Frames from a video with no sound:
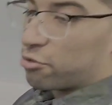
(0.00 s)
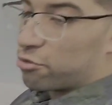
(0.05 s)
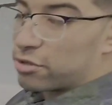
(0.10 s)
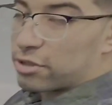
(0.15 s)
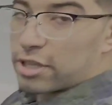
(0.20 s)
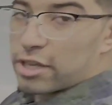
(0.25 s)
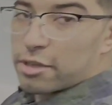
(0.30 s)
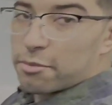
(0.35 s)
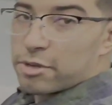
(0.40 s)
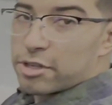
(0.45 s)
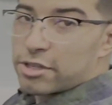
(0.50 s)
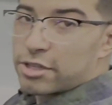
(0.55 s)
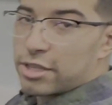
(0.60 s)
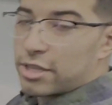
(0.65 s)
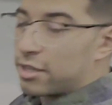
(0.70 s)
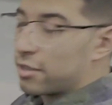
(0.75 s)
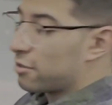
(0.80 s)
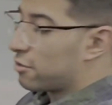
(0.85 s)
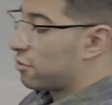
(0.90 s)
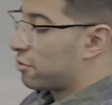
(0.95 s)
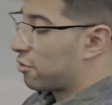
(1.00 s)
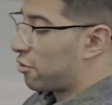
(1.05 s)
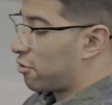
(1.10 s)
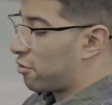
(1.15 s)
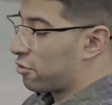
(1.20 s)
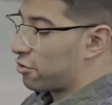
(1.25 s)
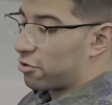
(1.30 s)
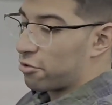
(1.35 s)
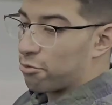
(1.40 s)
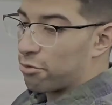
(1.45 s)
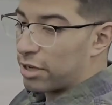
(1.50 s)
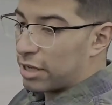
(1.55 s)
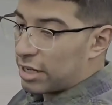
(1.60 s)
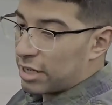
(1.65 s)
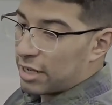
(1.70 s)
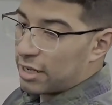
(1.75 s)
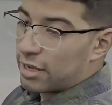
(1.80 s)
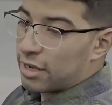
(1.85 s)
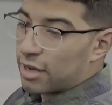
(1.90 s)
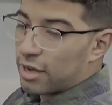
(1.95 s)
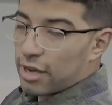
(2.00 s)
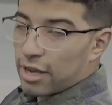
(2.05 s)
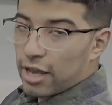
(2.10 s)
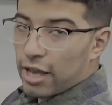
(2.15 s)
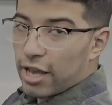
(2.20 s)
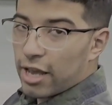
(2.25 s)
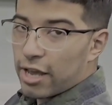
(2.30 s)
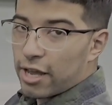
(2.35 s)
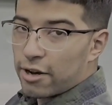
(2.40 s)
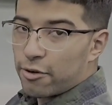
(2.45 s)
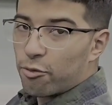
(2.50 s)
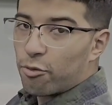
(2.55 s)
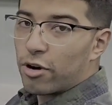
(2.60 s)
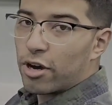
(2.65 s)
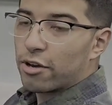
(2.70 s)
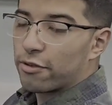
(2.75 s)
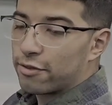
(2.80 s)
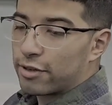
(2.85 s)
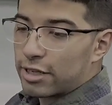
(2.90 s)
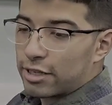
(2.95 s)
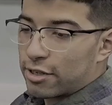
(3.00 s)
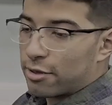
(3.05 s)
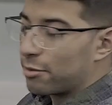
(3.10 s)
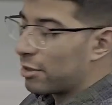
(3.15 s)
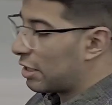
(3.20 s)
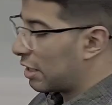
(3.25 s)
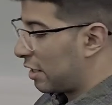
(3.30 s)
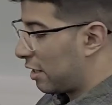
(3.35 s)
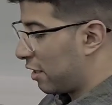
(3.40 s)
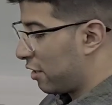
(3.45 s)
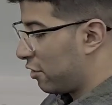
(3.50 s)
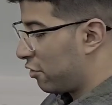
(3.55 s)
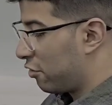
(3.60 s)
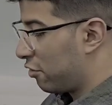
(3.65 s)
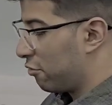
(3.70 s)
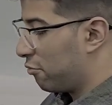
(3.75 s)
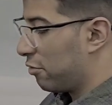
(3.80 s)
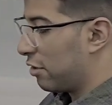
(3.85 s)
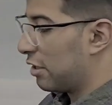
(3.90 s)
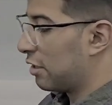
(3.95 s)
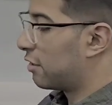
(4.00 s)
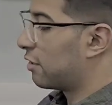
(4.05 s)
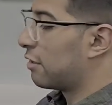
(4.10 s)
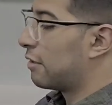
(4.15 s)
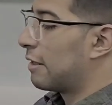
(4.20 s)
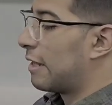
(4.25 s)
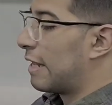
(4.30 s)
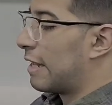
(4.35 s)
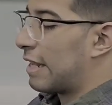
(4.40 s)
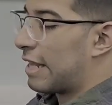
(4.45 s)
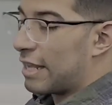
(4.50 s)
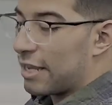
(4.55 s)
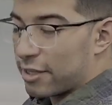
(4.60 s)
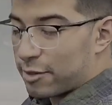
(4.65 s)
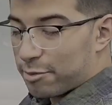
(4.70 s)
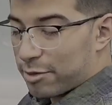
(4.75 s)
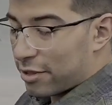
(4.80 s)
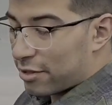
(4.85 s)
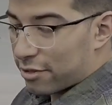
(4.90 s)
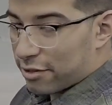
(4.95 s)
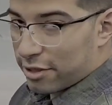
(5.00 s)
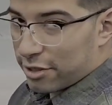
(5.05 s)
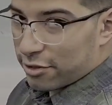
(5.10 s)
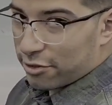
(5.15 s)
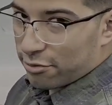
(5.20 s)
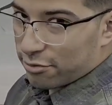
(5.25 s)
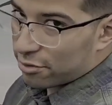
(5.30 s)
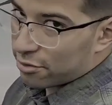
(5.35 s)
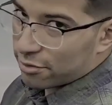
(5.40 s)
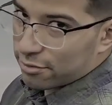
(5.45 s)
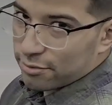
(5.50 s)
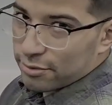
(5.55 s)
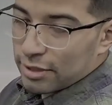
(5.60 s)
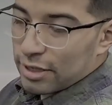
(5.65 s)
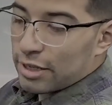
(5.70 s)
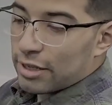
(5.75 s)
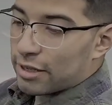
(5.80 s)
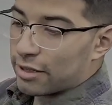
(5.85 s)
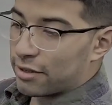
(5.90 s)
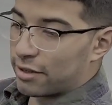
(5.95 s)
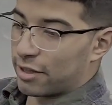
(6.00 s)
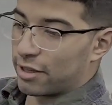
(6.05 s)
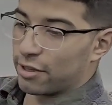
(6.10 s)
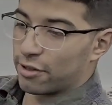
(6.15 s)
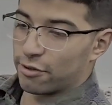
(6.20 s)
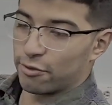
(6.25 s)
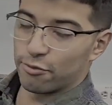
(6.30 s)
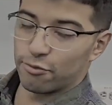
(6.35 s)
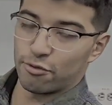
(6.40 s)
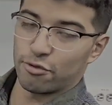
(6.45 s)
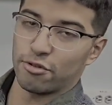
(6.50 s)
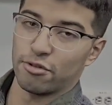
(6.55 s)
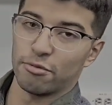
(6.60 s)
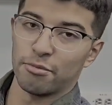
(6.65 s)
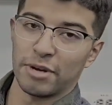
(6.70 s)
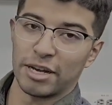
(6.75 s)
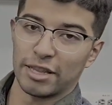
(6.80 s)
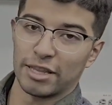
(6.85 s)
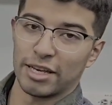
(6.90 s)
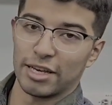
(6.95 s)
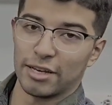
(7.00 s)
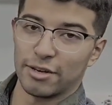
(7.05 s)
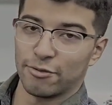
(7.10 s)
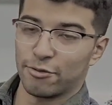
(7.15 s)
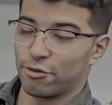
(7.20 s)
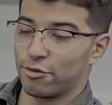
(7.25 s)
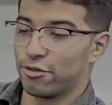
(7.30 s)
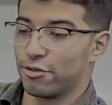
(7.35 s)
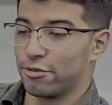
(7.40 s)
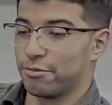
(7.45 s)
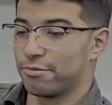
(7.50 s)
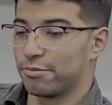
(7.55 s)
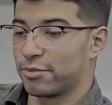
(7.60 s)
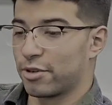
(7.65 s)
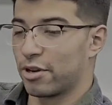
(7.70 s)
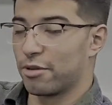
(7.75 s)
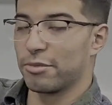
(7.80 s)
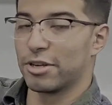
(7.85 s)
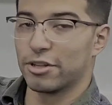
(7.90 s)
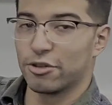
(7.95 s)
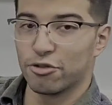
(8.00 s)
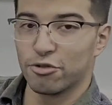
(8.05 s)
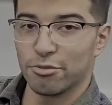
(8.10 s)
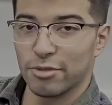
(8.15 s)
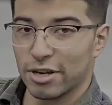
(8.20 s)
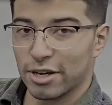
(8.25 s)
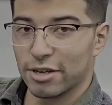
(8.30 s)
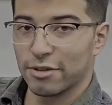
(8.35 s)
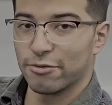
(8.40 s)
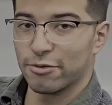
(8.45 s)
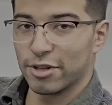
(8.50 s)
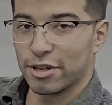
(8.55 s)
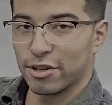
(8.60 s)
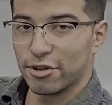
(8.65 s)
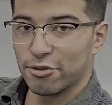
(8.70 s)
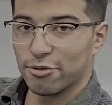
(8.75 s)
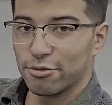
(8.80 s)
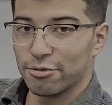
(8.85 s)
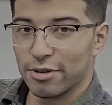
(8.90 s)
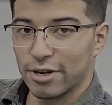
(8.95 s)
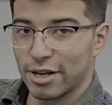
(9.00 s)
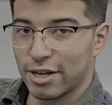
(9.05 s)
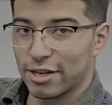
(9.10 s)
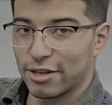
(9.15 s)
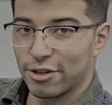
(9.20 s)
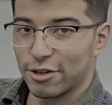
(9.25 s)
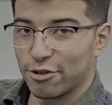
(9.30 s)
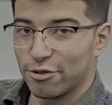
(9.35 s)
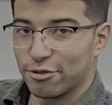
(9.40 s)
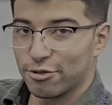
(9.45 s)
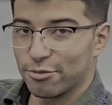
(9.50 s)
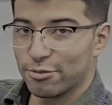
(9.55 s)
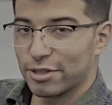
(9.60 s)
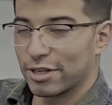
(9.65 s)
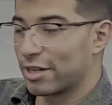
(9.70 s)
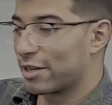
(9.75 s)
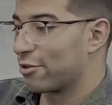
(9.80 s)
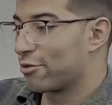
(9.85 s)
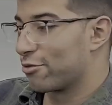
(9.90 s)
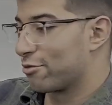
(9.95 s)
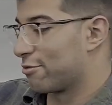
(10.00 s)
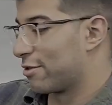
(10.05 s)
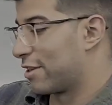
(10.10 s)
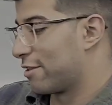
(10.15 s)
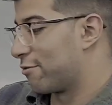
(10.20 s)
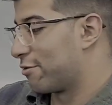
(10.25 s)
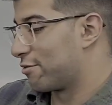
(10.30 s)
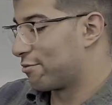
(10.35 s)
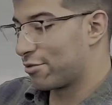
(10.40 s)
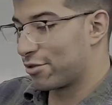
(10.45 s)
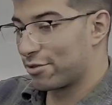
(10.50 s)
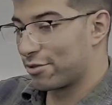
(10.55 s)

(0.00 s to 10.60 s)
2 state machines, cursor reading, and Wi-Fi communication with ESP32. Thank you for coming to my video and YouTube channel or whatever.